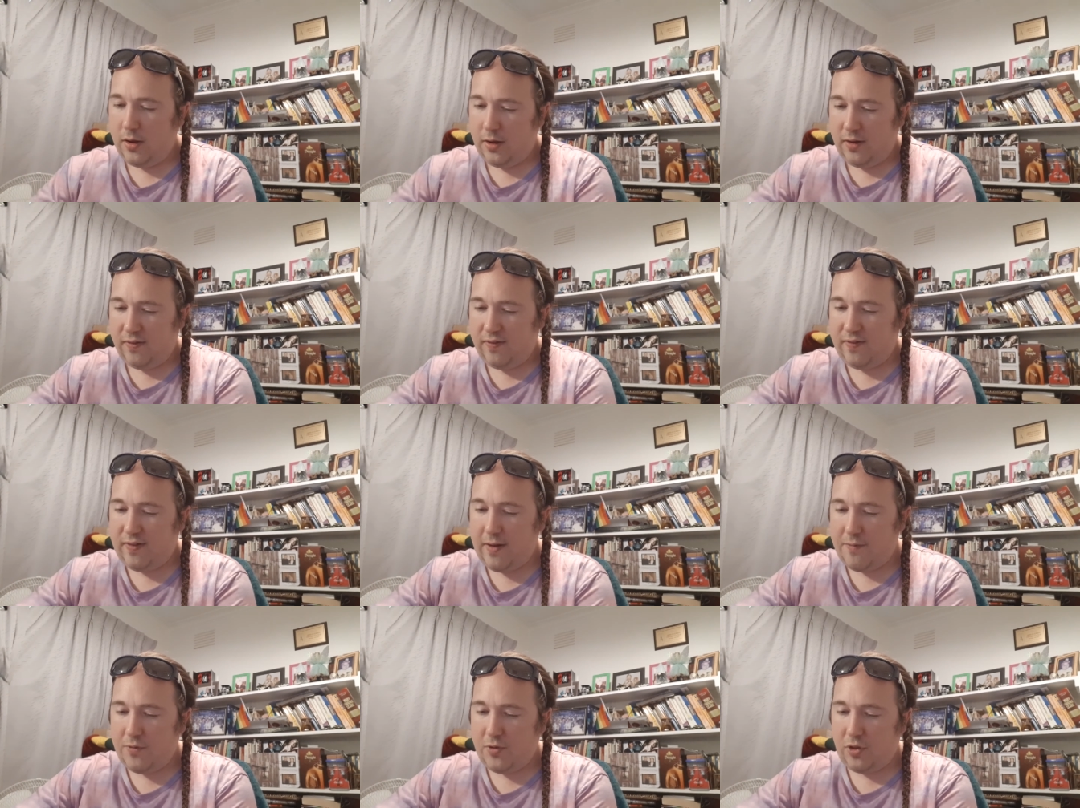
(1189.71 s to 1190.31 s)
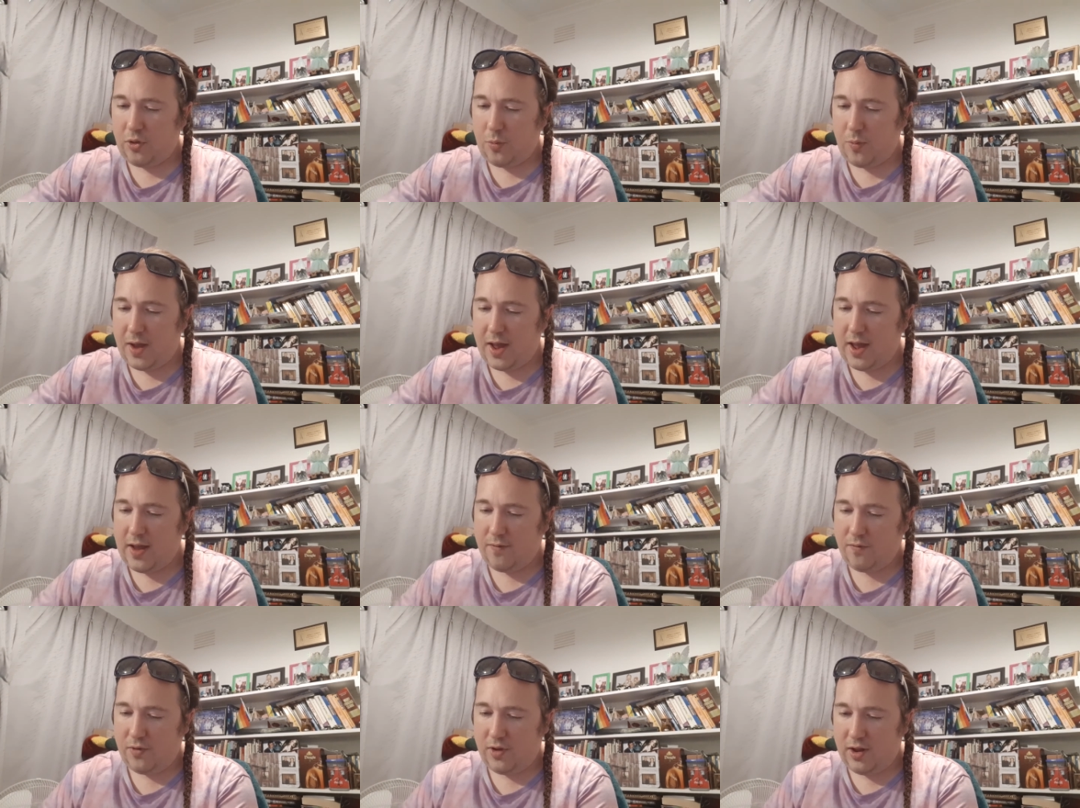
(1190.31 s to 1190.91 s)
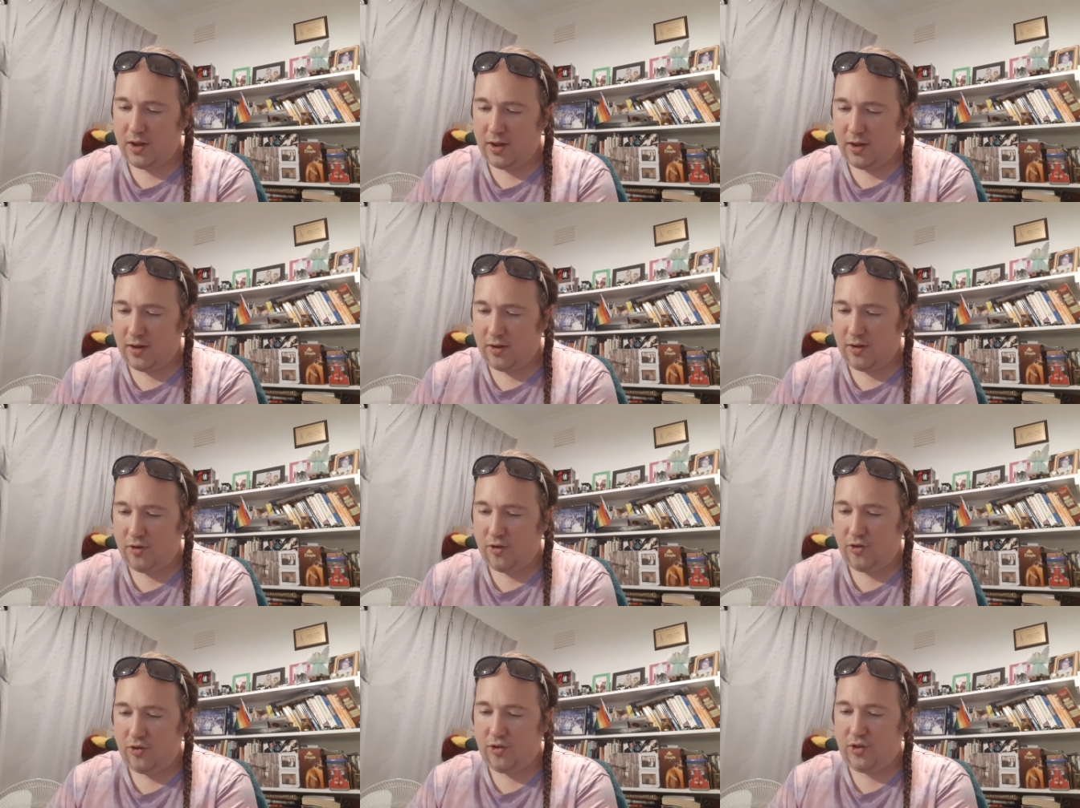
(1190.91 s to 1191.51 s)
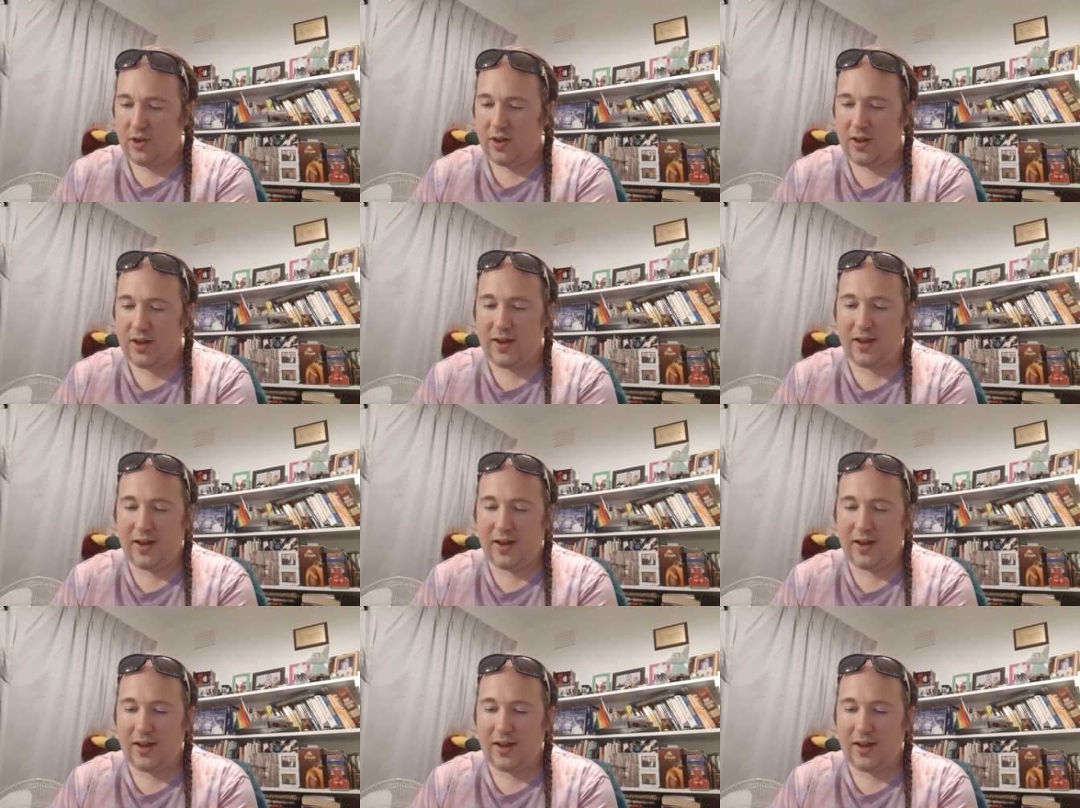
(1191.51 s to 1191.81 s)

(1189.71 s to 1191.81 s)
Seventh wave is...